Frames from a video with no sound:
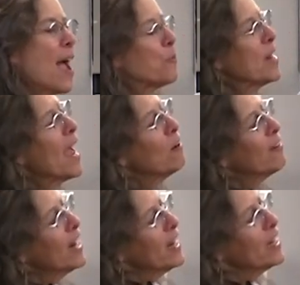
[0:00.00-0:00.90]
And we're now
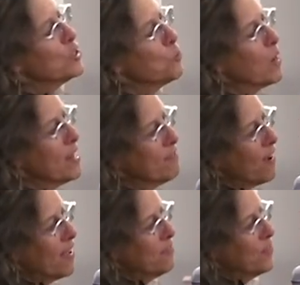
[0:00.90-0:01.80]
writing a
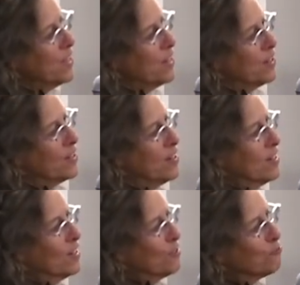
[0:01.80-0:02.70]
25 year
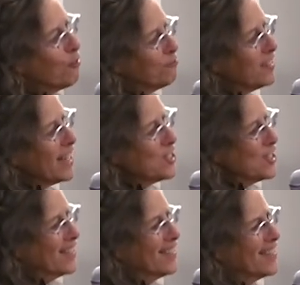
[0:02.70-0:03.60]

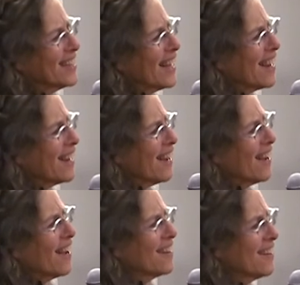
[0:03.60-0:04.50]
reflection, like
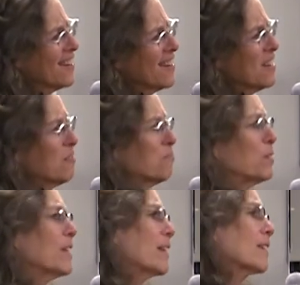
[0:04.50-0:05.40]
on
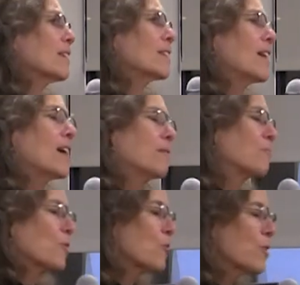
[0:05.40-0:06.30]
political,
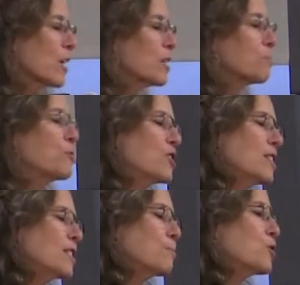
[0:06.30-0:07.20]
um, critical
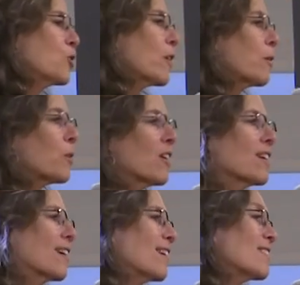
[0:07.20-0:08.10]
participatory
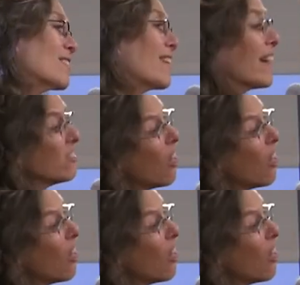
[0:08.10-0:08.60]
work as like